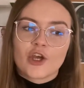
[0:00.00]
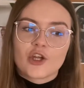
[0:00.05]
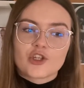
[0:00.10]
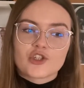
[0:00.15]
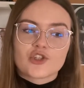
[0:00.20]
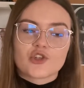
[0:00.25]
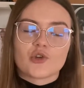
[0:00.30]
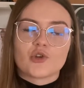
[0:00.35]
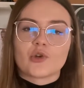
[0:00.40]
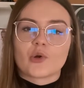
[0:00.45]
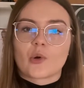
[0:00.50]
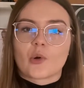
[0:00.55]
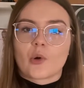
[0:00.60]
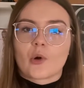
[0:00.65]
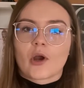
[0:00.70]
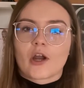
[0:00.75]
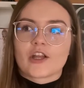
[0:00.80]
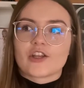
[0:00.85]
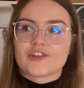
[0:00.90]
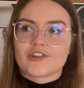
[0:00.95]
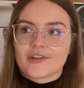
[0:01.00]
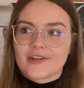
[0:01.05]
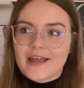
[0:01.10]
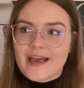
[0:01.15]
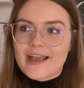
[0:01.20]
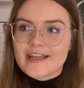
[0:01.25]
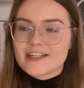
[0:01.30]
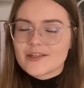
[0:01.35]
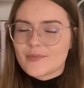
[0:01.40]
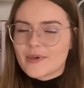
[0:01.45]
June or
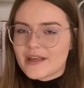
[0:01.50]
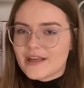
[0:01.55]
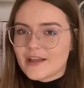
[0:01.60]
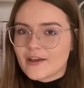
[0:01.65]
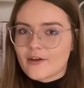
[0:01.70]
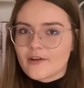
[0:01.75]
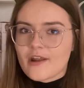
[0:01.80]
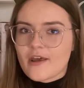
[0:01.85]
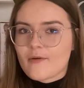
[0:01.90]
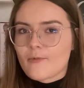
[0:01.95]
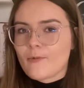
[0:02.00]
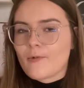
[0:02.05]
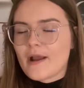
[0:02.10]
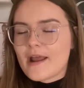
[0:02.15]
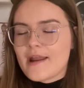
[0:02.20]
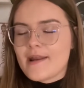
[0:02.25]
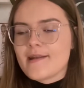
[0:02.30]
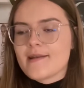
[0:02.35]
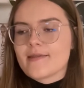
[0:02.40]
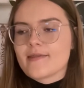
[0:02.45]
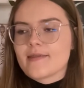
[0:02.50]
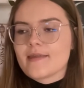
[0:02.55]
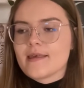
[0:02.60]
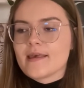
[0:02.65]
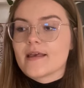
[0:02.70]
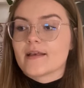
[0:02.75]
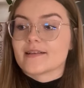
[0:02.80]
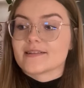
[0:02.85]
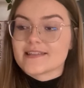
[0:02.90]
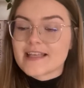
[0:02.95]
July, depending on when
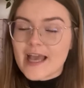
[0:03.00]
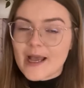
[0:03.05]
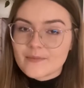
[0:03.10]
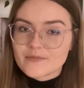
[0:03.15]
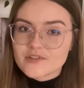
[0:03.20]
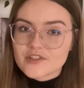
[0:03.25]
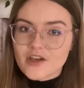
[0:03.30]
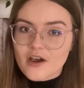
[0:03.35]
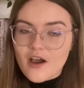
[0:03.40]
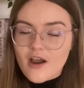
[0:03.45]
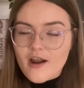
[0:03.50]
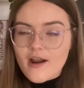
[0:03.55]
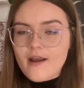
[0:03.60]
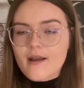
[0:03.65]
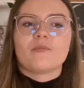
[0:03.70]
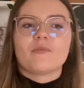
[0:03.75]
the exams are.